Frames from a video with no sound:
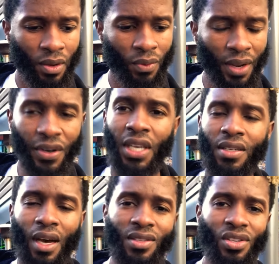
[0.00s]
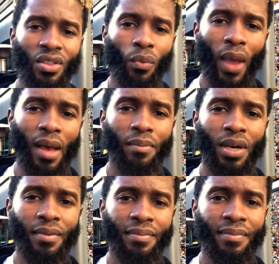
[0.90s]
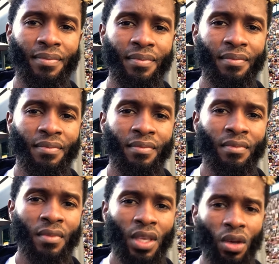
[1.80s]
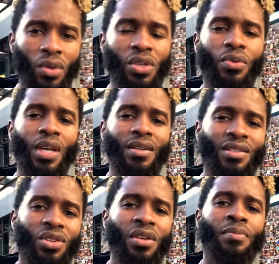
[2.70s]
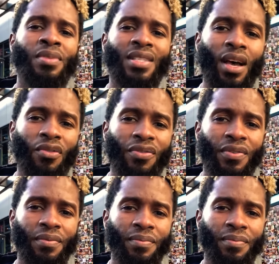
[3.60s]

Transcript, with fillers: Whatever he does to the web, he also does to himself.